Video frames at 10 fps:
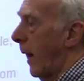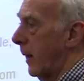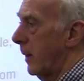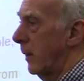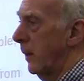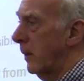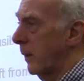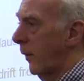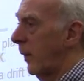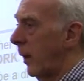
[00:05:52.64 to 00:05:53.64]
it valid,
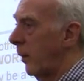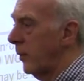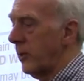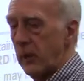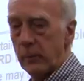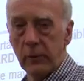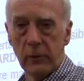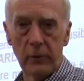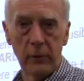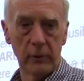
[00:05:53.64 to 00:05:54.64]
it's a very hard
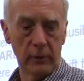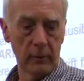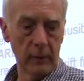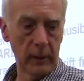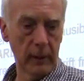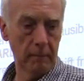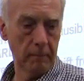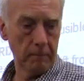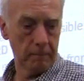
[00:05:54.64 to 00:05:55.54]
judgment to make.